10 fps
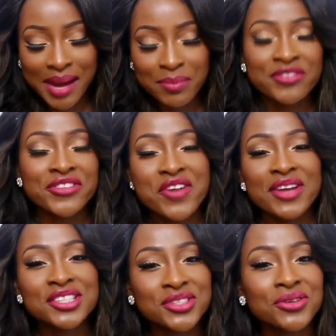I prefer
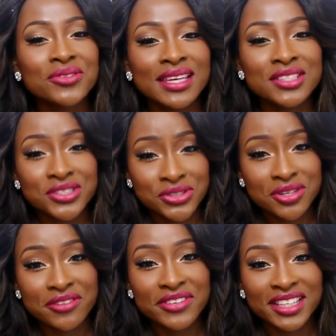it to the
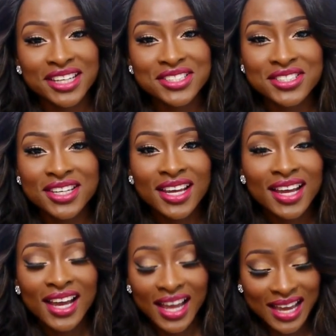studio finish
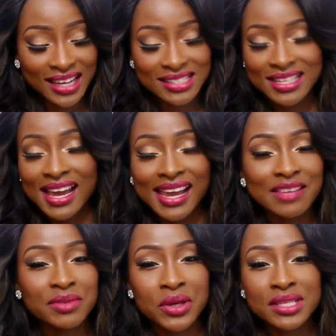and I
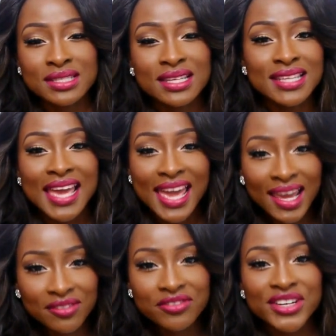have been using this
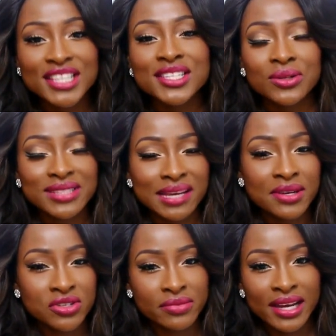every single time
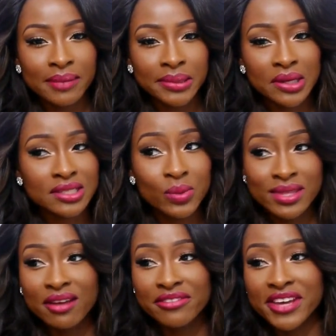I do my eyebrows
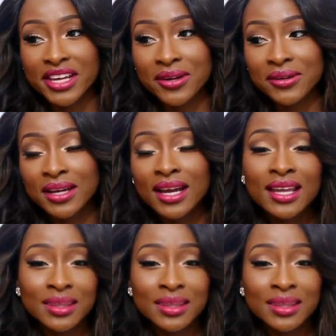without fail.